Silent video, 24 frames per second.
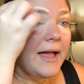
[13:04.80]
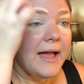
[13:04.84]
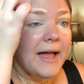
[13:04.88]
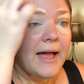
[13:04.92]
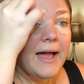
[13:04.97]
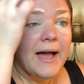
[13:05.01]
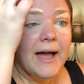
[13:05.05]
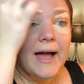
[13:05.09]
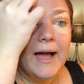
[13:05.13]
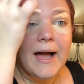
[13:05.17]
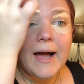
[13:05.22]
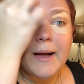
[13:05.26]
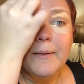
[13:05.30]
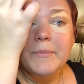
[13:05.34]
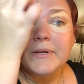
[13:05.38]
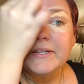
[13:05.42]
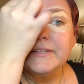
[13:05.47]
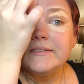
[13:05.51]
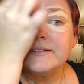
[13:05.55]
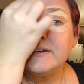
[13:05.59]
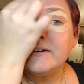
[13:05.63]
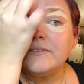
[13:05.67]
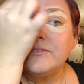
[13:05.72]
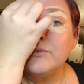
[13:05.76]
habit
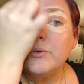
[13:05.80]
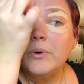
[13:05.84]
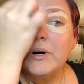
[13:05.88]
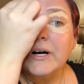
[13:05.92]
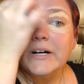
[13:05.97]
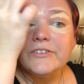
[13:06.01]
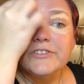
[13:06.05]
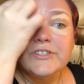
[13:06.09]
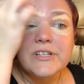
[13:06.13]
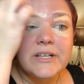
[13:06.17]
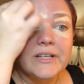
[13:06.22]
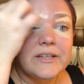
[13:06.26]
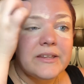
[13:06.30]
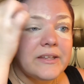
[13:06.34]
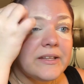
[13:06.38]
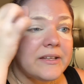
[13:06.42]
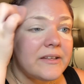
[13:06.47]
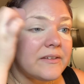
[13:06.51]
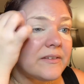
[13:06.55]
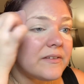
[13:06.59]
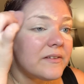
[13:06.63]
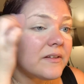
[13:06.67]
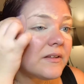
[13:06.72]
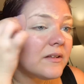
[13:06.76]
of watching
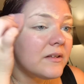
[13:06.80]
these